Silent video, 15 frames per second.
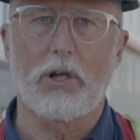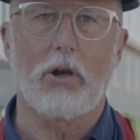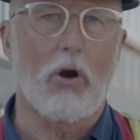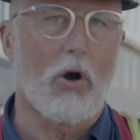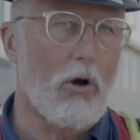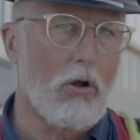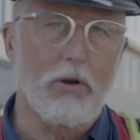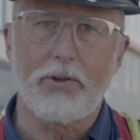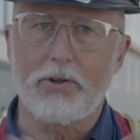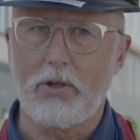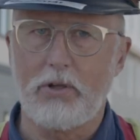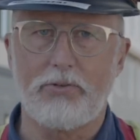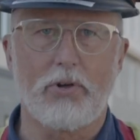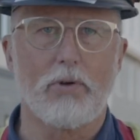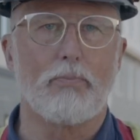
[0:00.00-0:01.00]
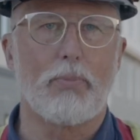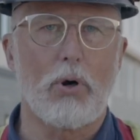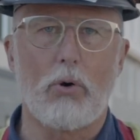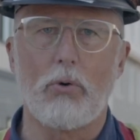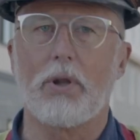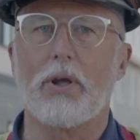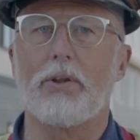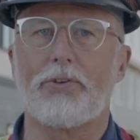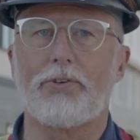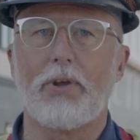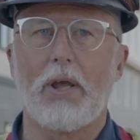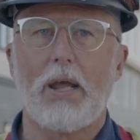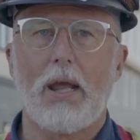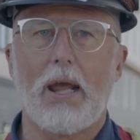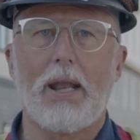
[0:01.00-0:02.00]
at all of these components
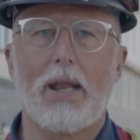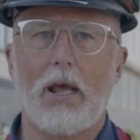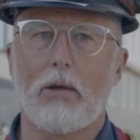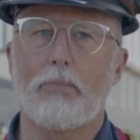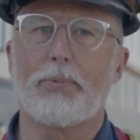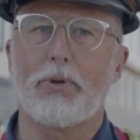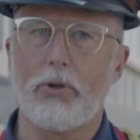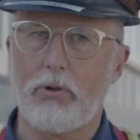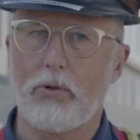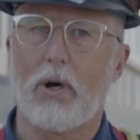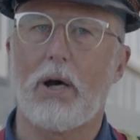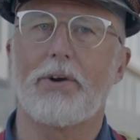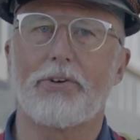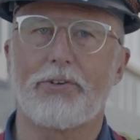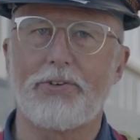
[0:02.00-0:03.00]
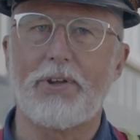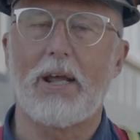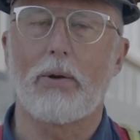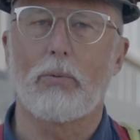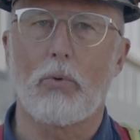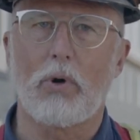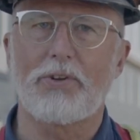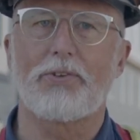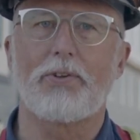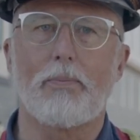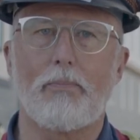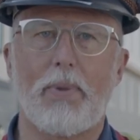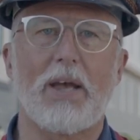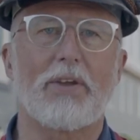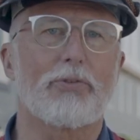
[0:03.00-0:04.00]
and help you to understand what's the
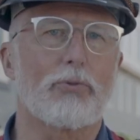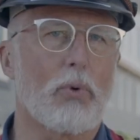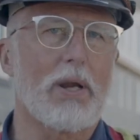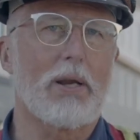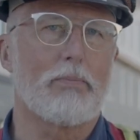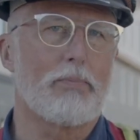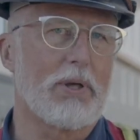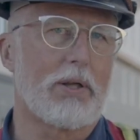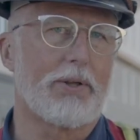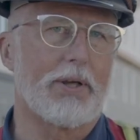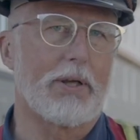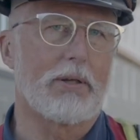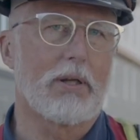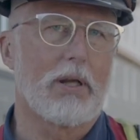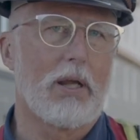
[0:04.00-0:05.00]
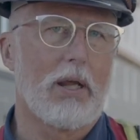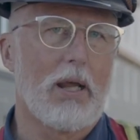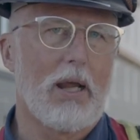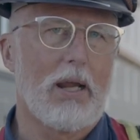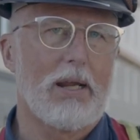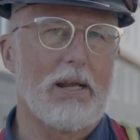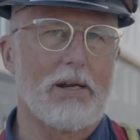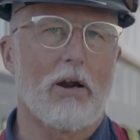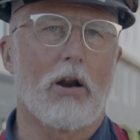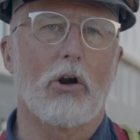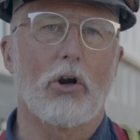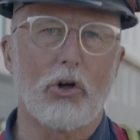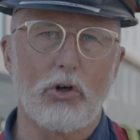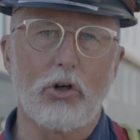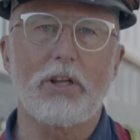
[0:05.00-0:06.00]
best way to build it. In our
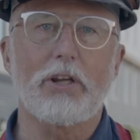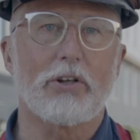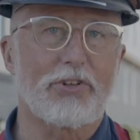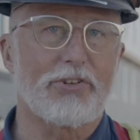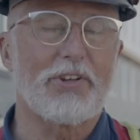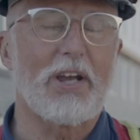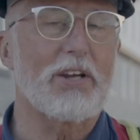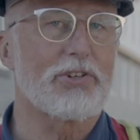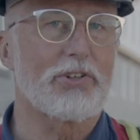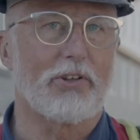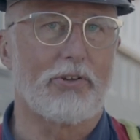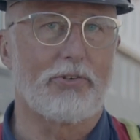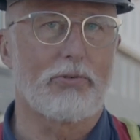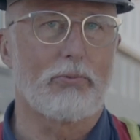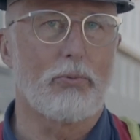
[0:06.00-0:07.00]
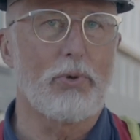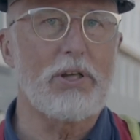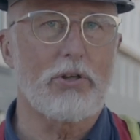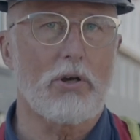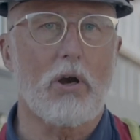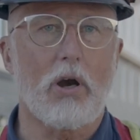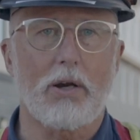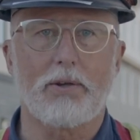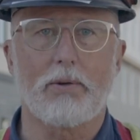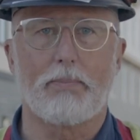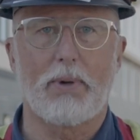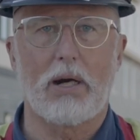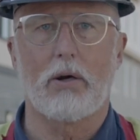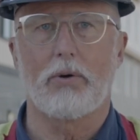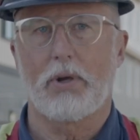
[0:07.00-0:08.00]
earlier sessions, we talked
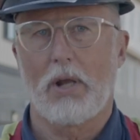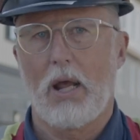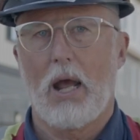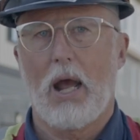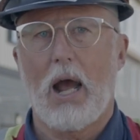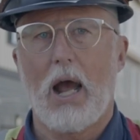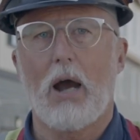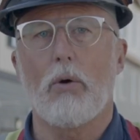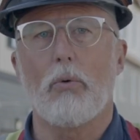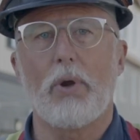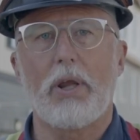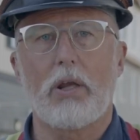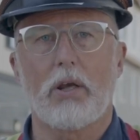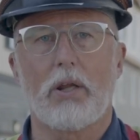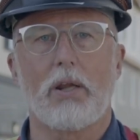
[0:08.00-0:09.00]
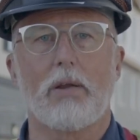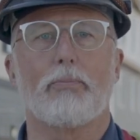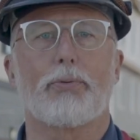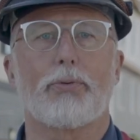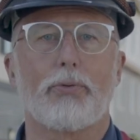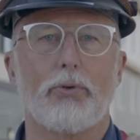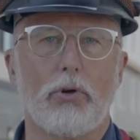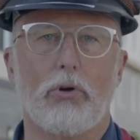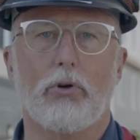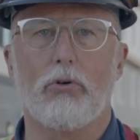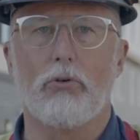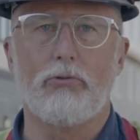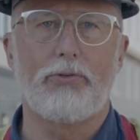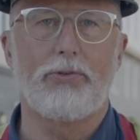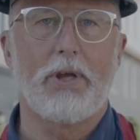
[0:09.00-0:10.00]
about how we could
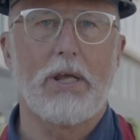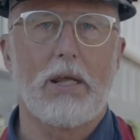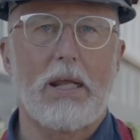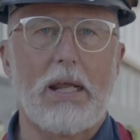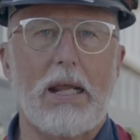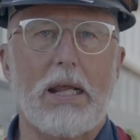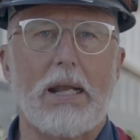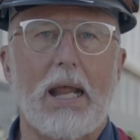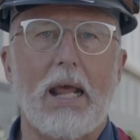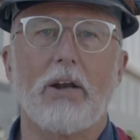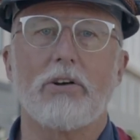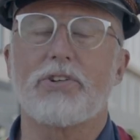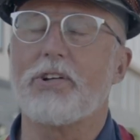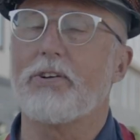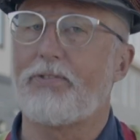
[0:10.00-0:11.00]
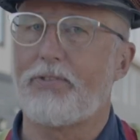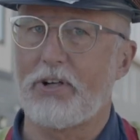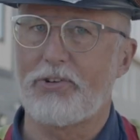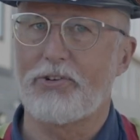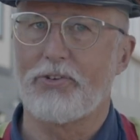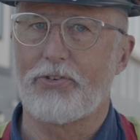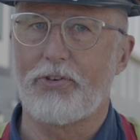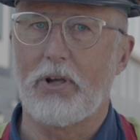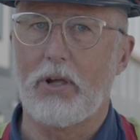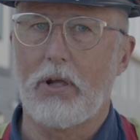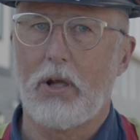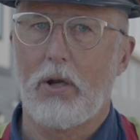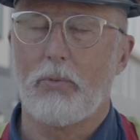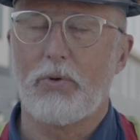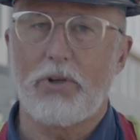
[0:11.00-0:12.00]
improve in energy efficiency.
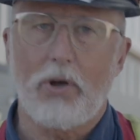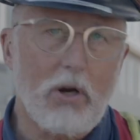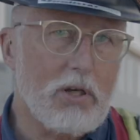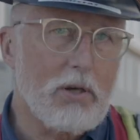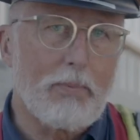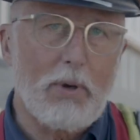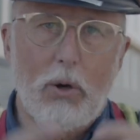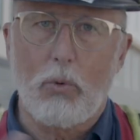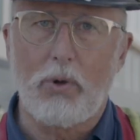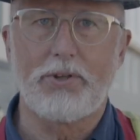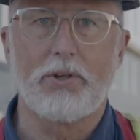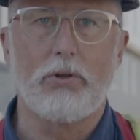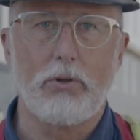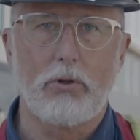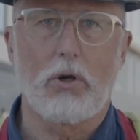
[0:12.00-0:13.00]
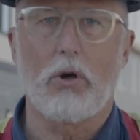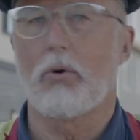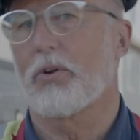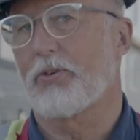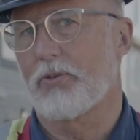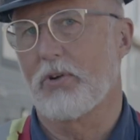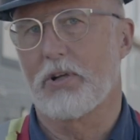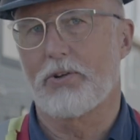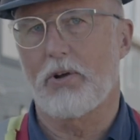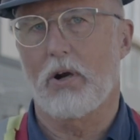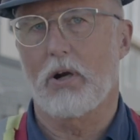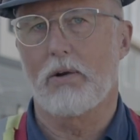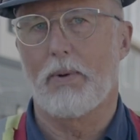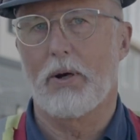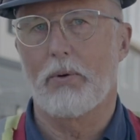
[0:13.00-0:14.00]
We talked about what the new code is going to
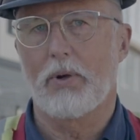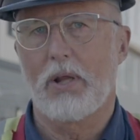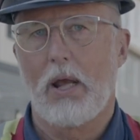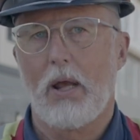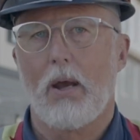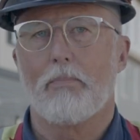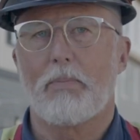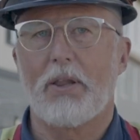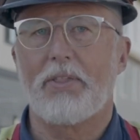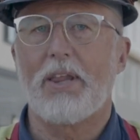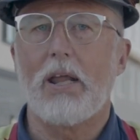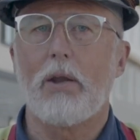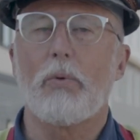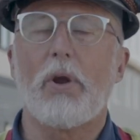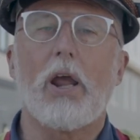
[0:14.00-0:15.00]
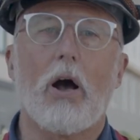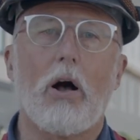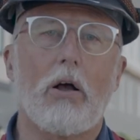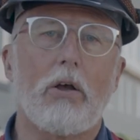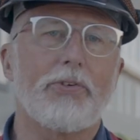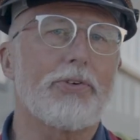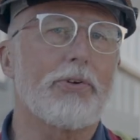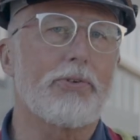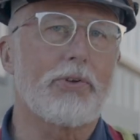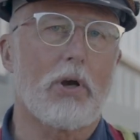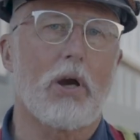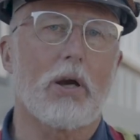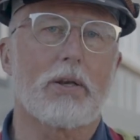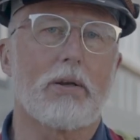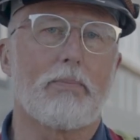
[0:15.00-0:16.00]
talk about. But then we also
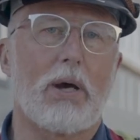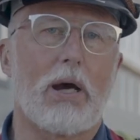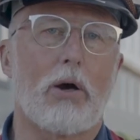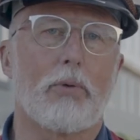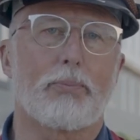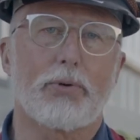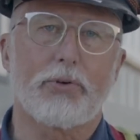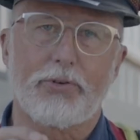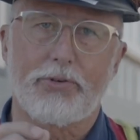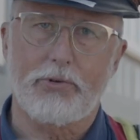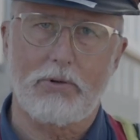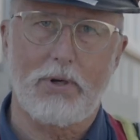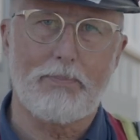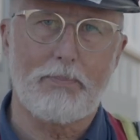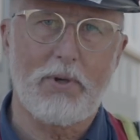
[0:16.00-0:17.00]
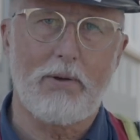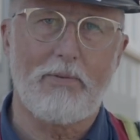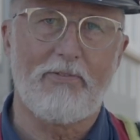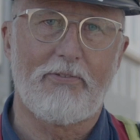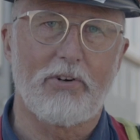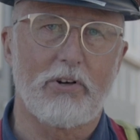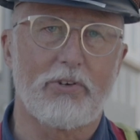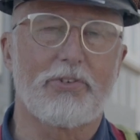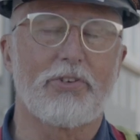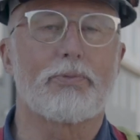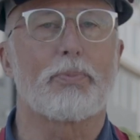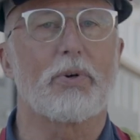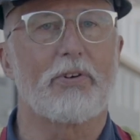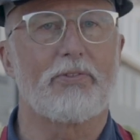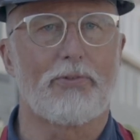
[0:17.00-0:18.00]
talked about prescriptive versus
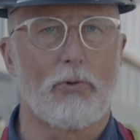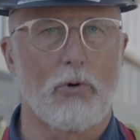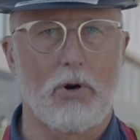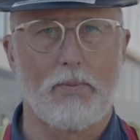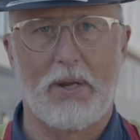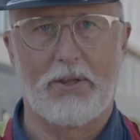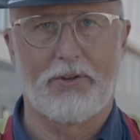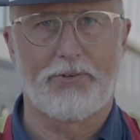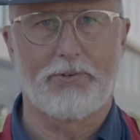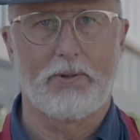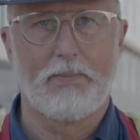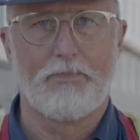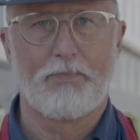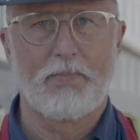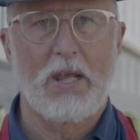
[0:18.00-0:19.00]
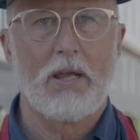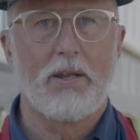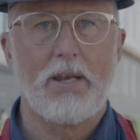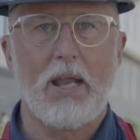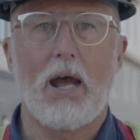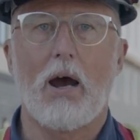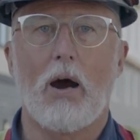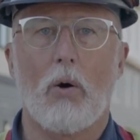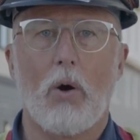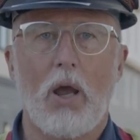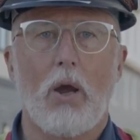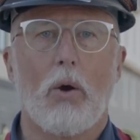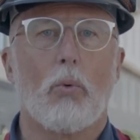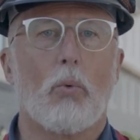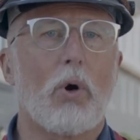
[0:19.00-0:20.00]
performance. Now,
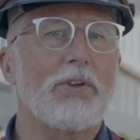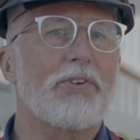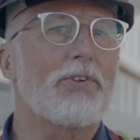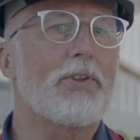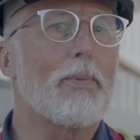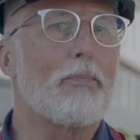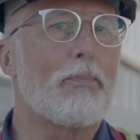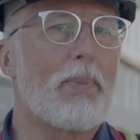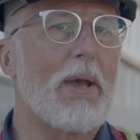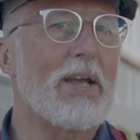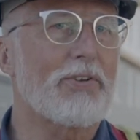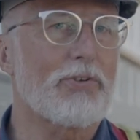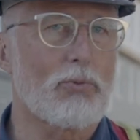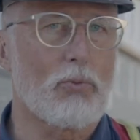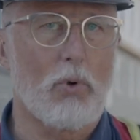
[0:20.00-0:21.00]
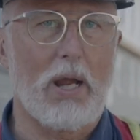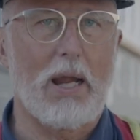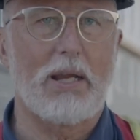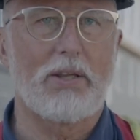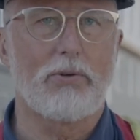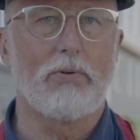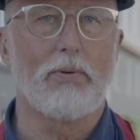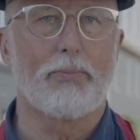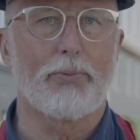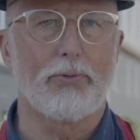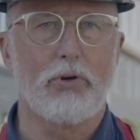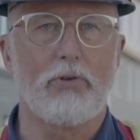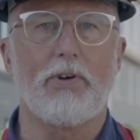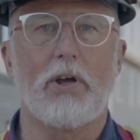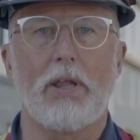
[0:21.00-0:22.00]
what's the best way to
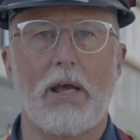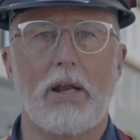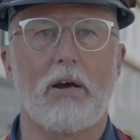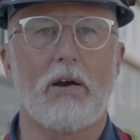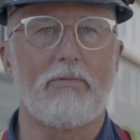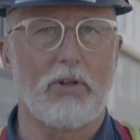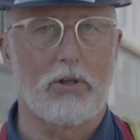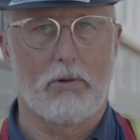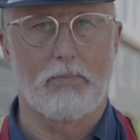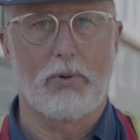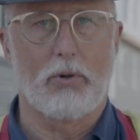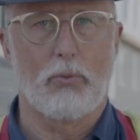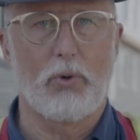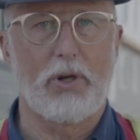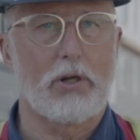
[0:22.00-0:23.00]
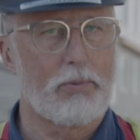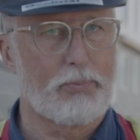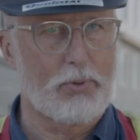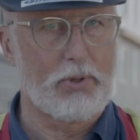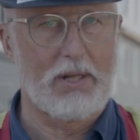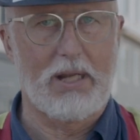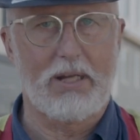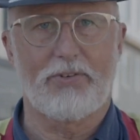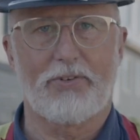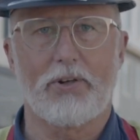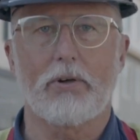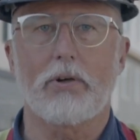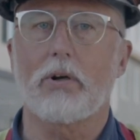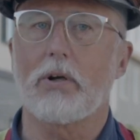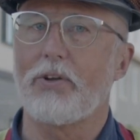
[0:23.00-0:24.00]
improve on that envelope? We could put
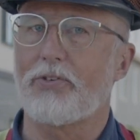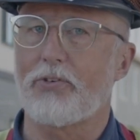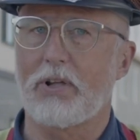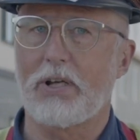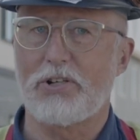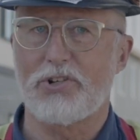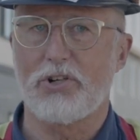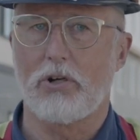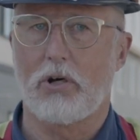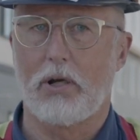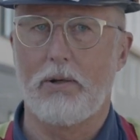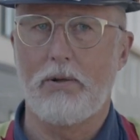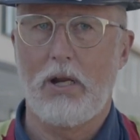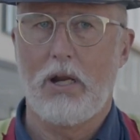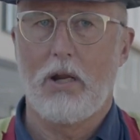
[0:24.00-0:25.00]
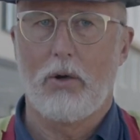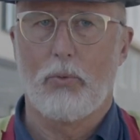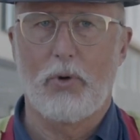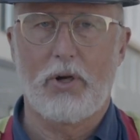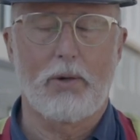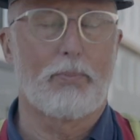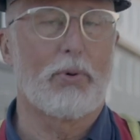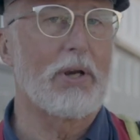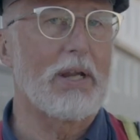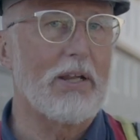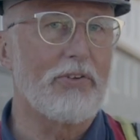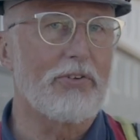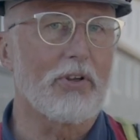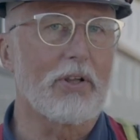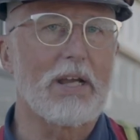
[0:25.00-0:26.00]
exterior insulation on, we could put
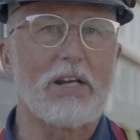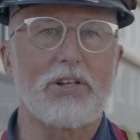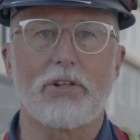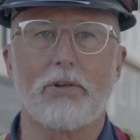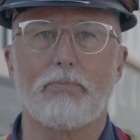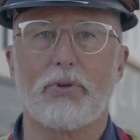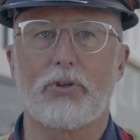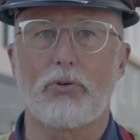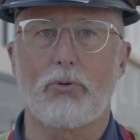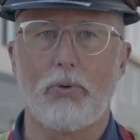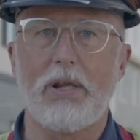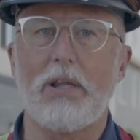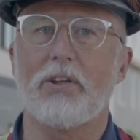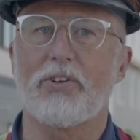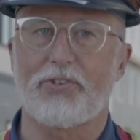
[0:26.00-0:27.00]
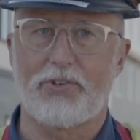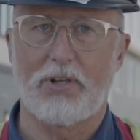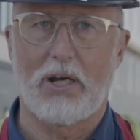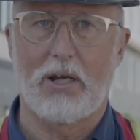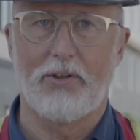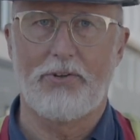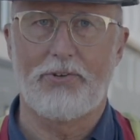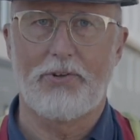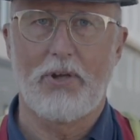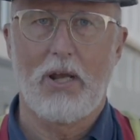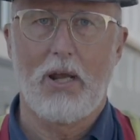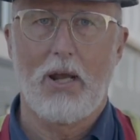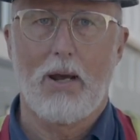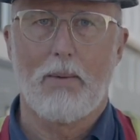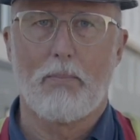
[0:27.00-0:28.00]
insulation between the studs,
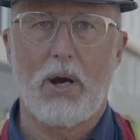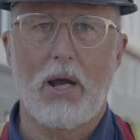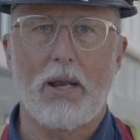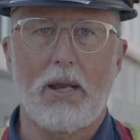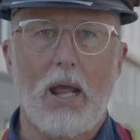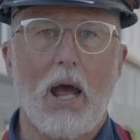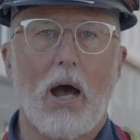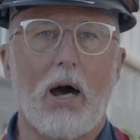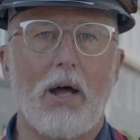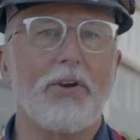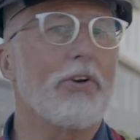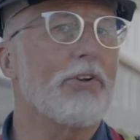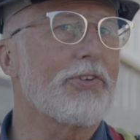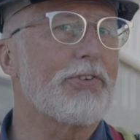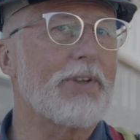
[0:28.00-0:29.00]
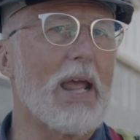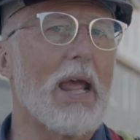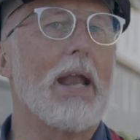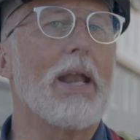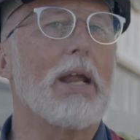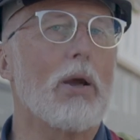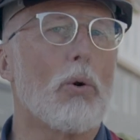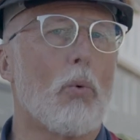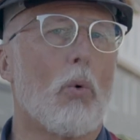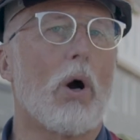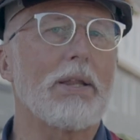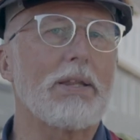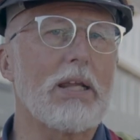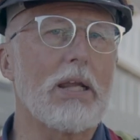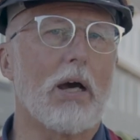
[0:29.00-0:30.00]
but understanding
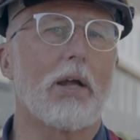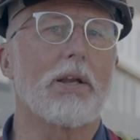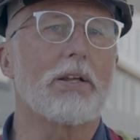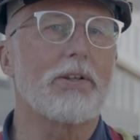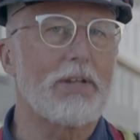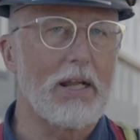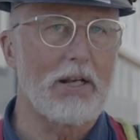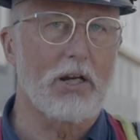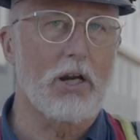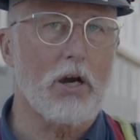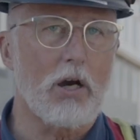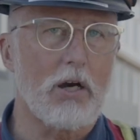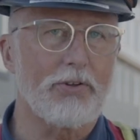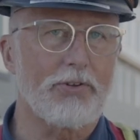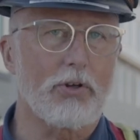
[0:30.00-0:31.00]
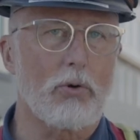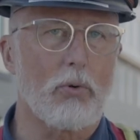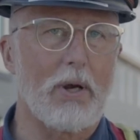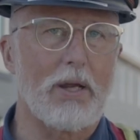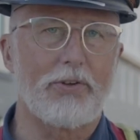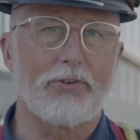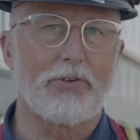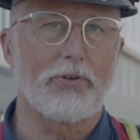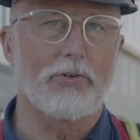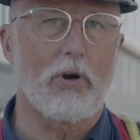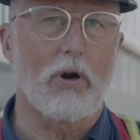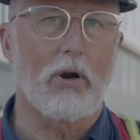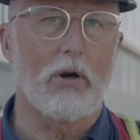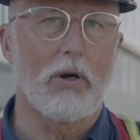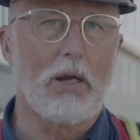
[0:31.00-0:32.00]
what the unintended consequences
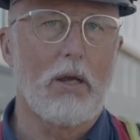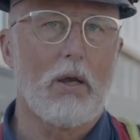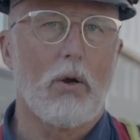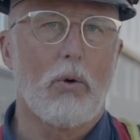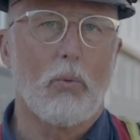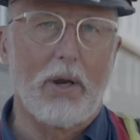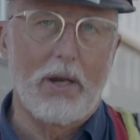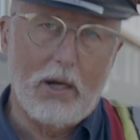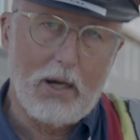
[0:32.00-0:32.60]
are when it